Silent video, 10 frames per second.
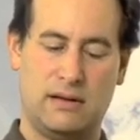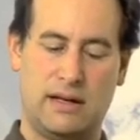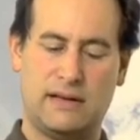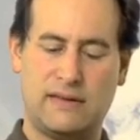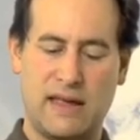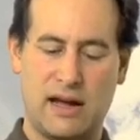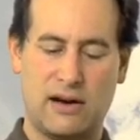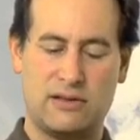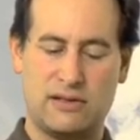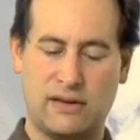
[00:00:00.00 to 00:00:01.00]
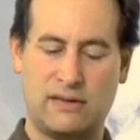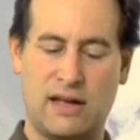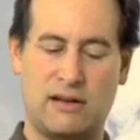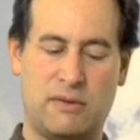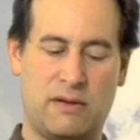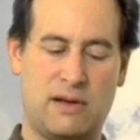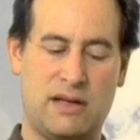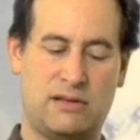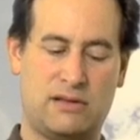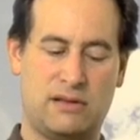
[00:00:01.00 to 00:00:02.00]
And it's there, just out of my
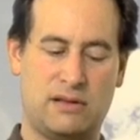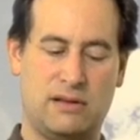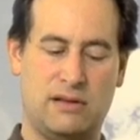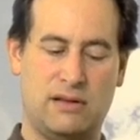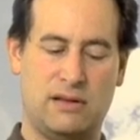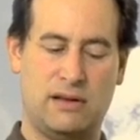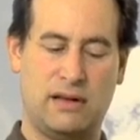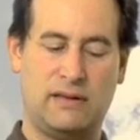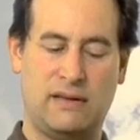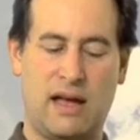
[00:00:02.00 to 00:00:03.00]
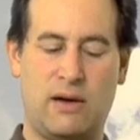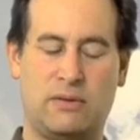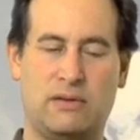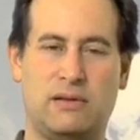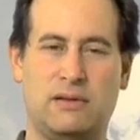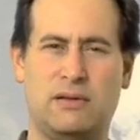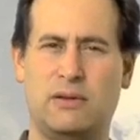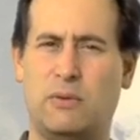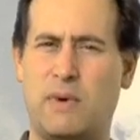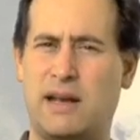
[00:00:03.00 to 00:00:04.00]
reach. A sound
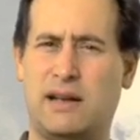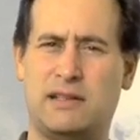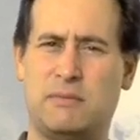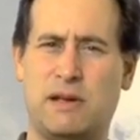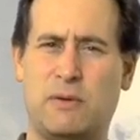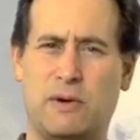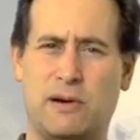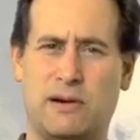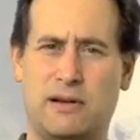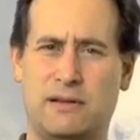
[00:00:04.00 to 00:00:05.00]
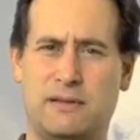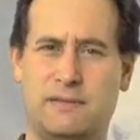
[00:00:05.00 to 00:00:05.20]
waiting to be a word.